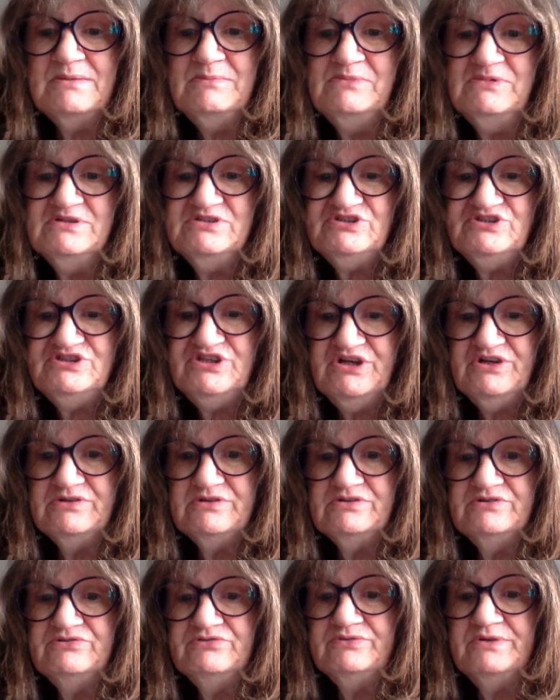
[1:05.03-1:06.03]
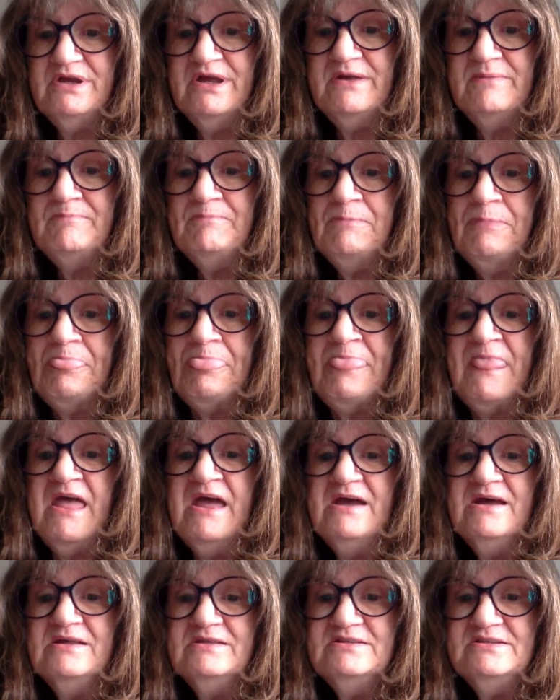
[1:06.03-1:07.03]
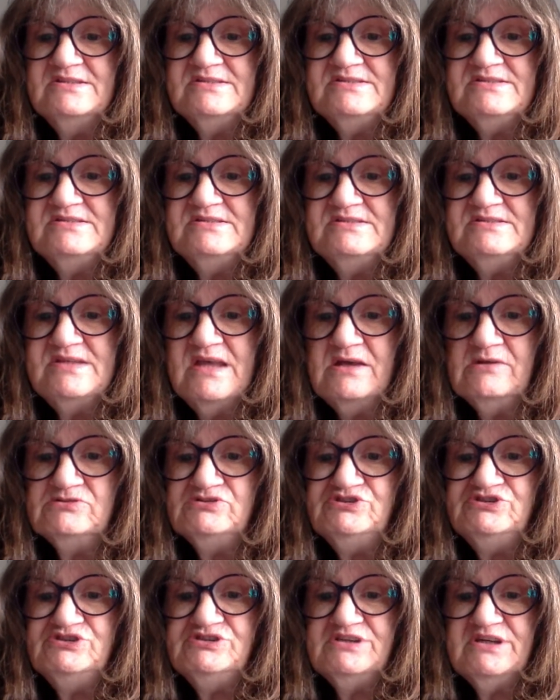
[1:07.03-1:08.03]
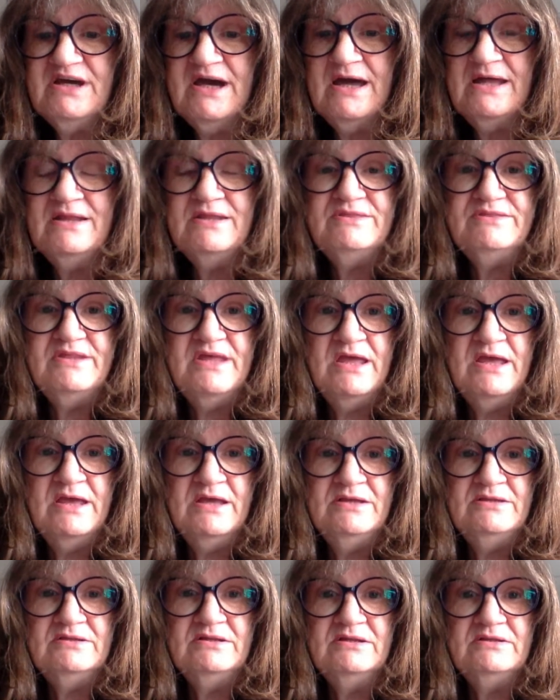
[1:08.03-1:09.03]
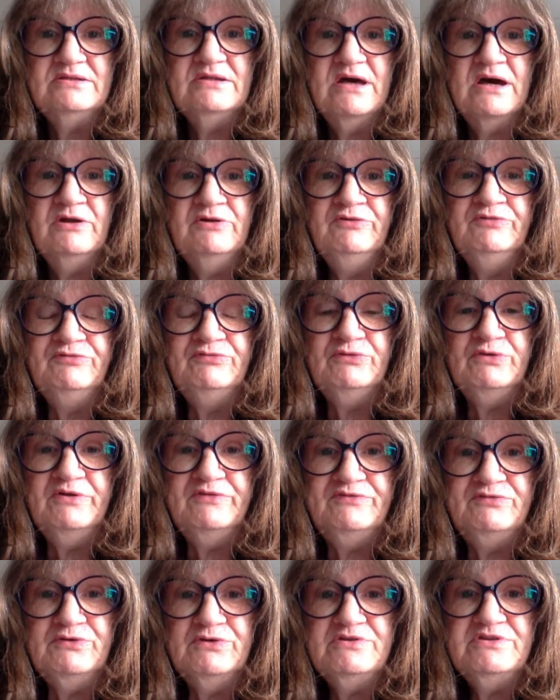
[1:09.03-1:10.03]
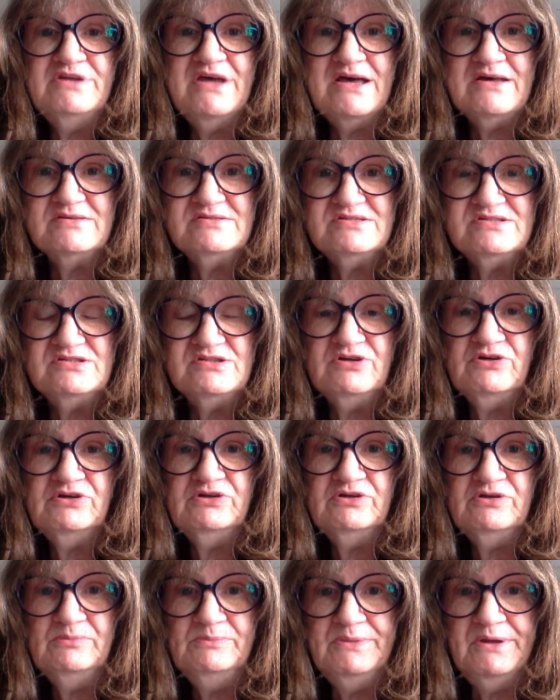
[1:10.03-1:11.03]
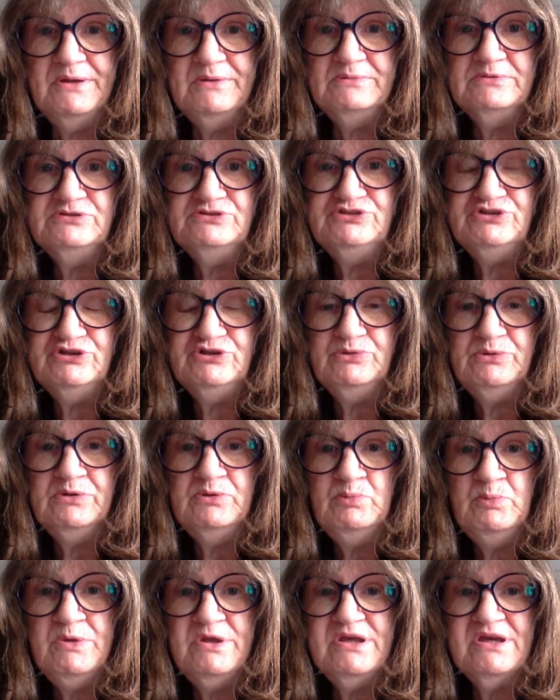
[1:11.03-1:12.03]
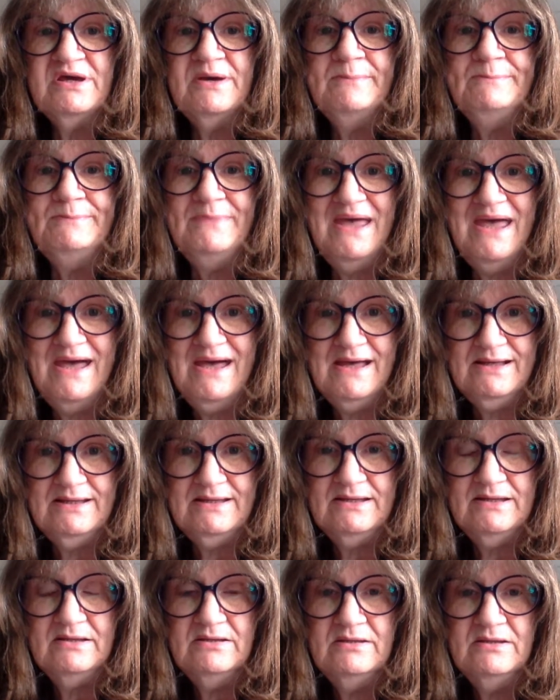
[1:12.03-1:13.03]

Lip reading: I'm going to share her dream. This tells you the kind of thing that the 144,000 are going to be able to do when we come back.